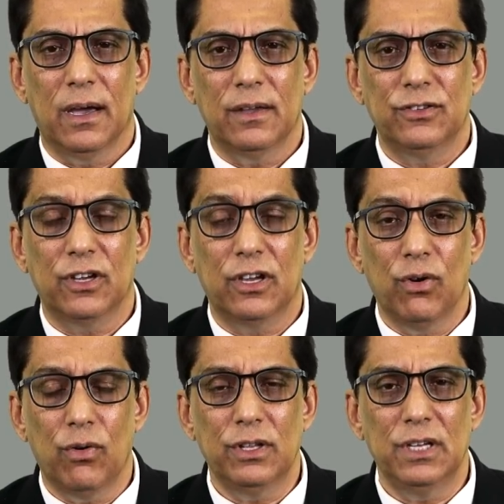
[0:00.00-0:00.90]

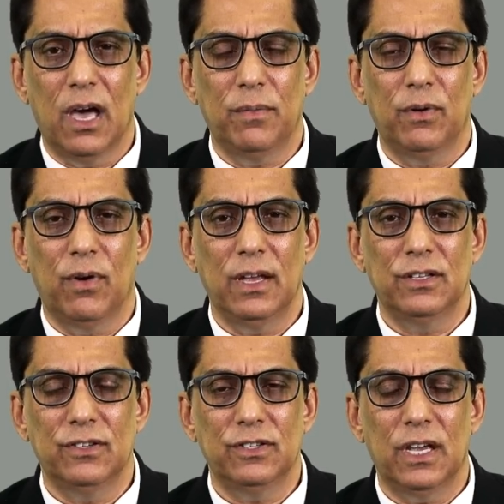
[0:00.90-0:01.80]
security
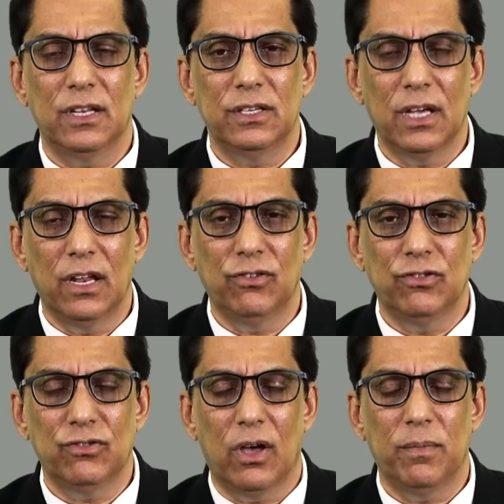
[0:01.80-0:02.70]
apparatus,
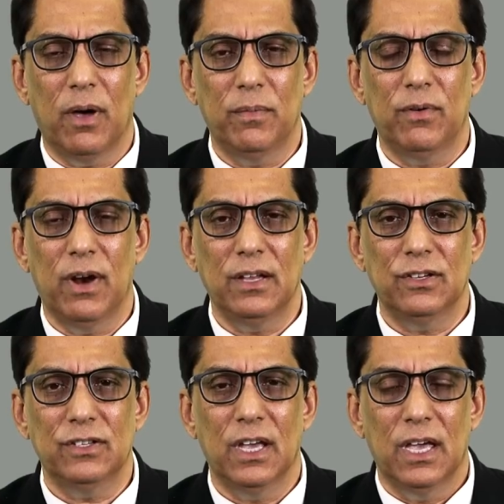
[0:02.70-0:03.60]
intelligence
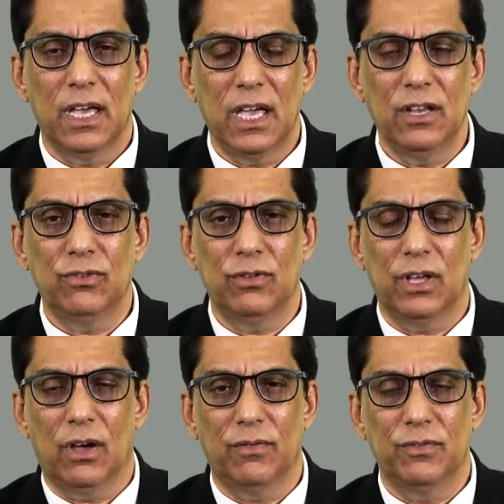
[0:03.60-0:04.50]
apparatus into
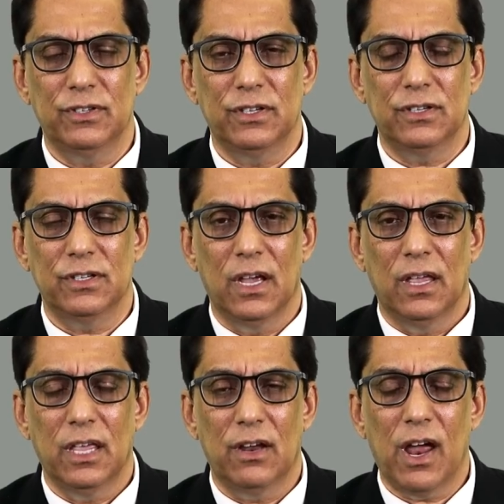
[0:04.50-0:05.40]
their offices.
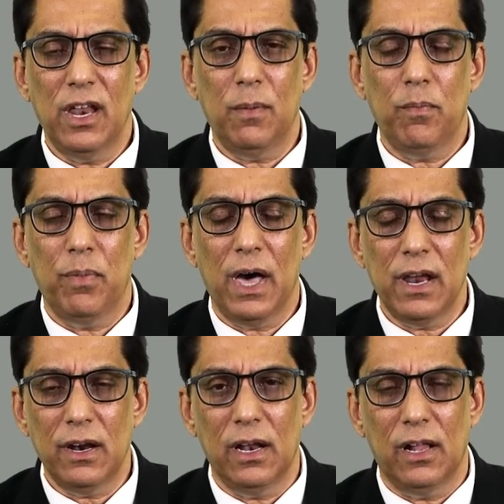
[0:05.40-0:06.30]
They're running
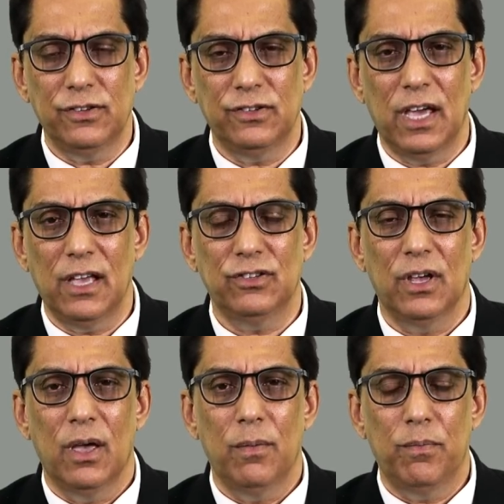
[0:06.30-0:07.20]
parallel states,
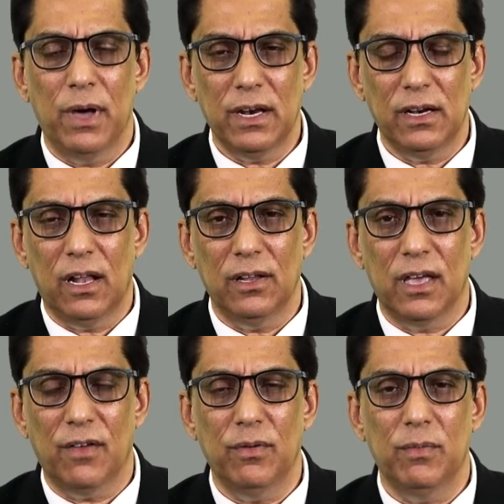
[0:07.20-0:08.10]
parallel
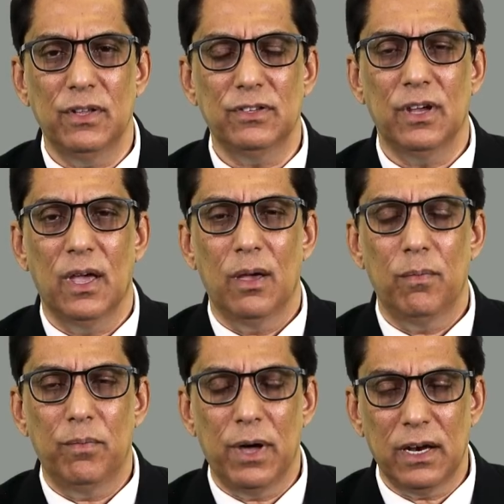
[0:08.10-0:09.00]
governments,
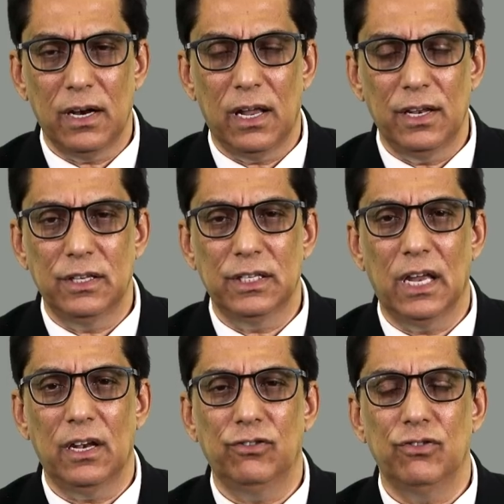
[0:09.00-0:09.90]
parallel
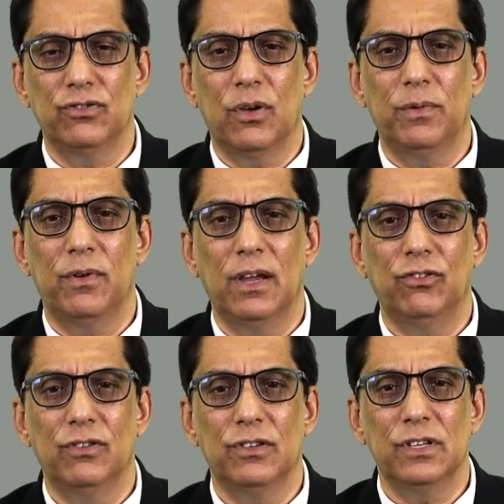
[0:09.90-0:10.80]
intelligence
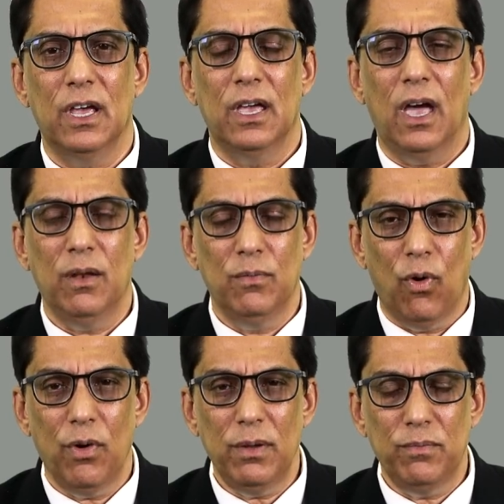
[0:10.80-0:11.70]
operations, and
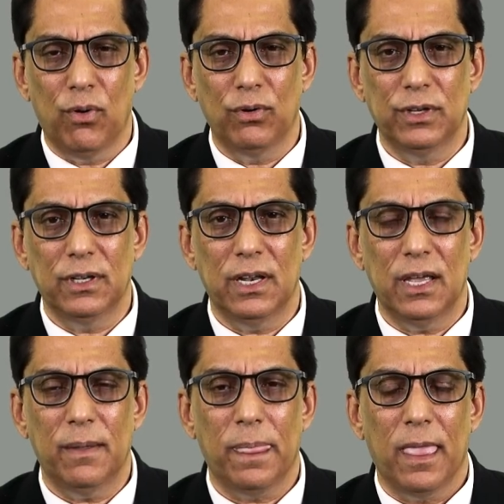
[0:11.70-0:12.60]
more
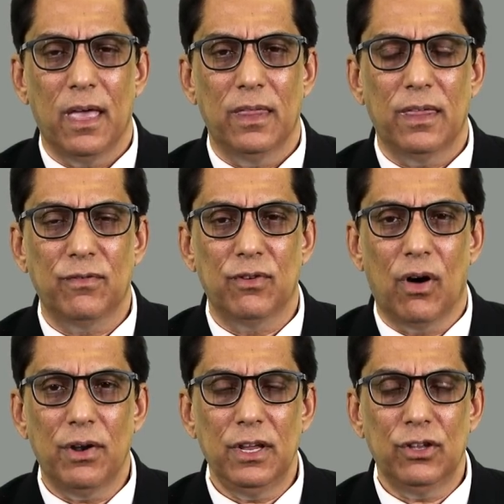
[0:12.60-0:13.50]
importantly, they've
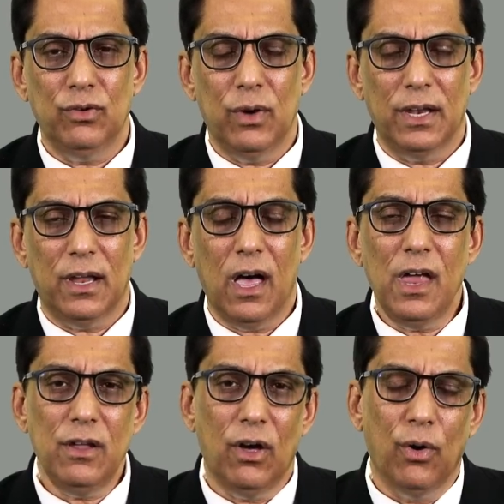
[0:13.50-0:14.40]
gone into an
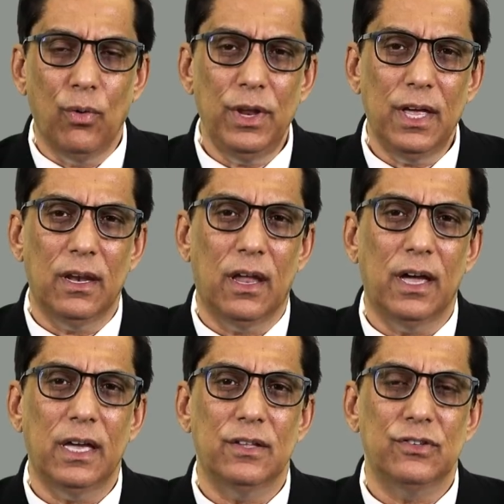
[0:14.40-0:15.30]
unholy
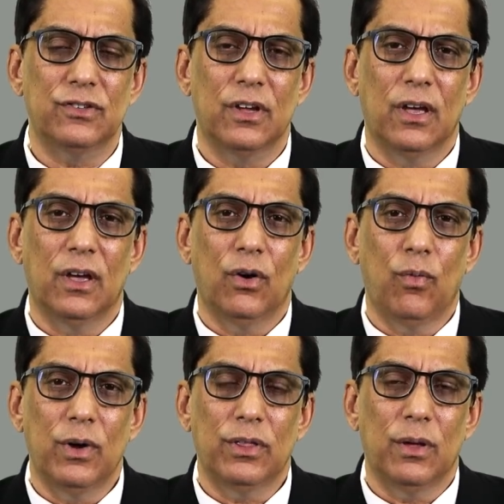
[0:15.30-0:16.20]
alliance
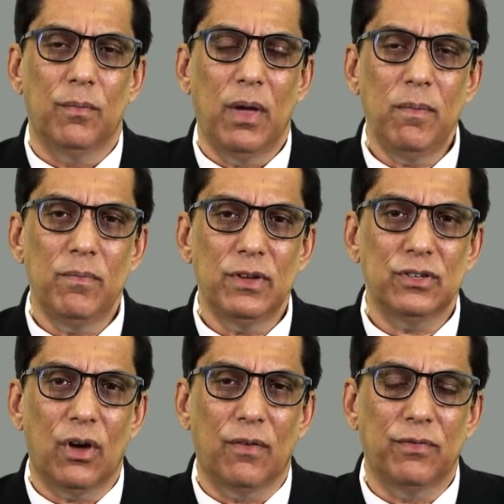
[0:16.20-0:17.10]
with members
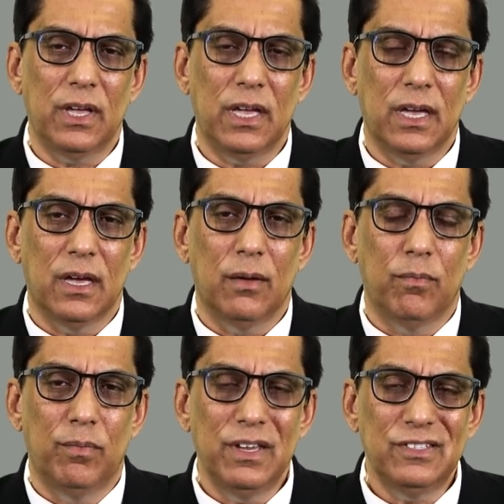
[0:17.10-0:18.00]
of the
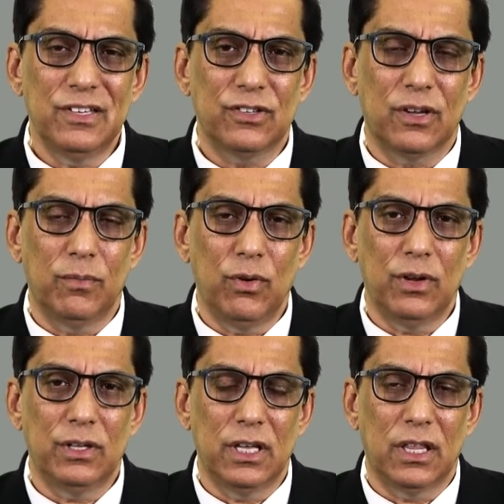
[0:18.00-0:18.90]
business
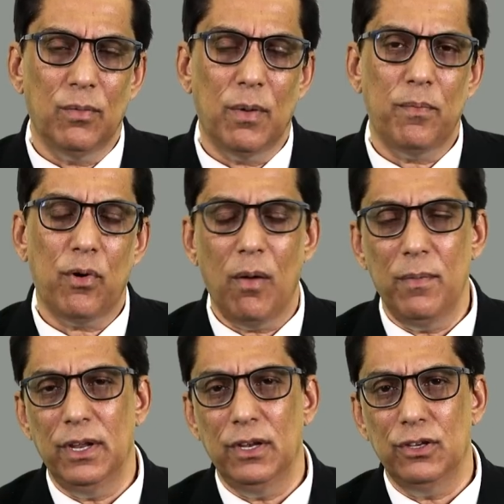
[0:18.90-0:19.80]
community that were
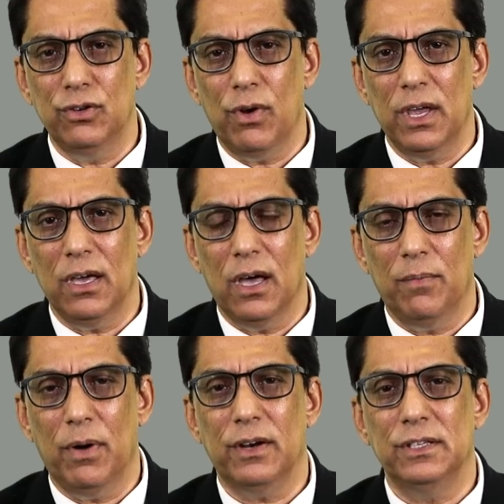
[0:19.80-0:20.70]
prominent during
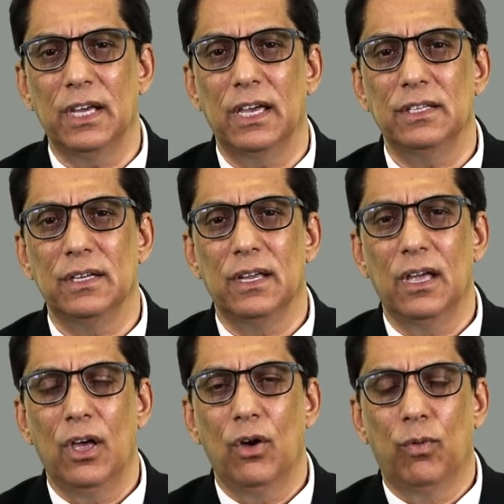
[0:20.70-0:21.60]
apartheid.
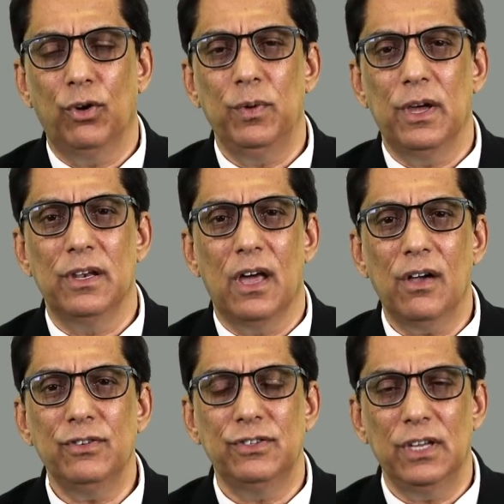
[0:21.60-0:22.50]
What we are
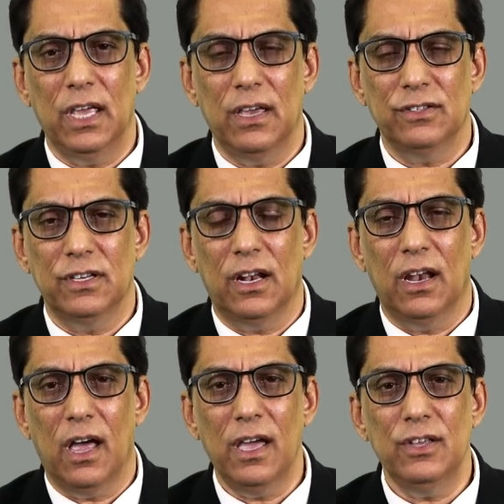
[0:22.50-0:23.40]
now seeing is an
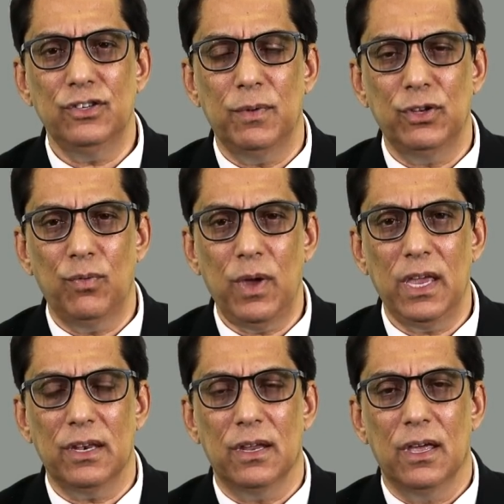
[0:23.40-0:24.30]
alliance
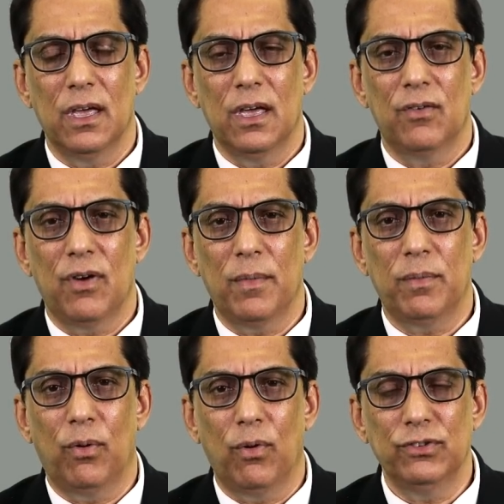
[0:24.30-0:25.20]
between
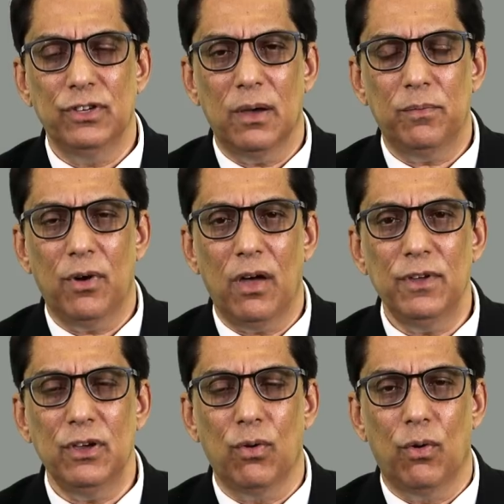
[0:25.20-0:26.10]
Ramaphosa,
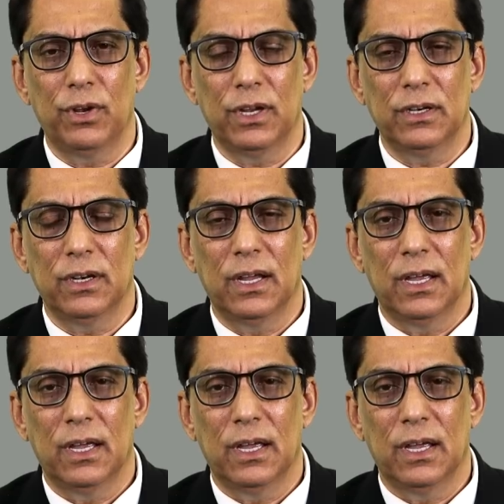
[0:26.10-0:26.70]
Pravin Gordhan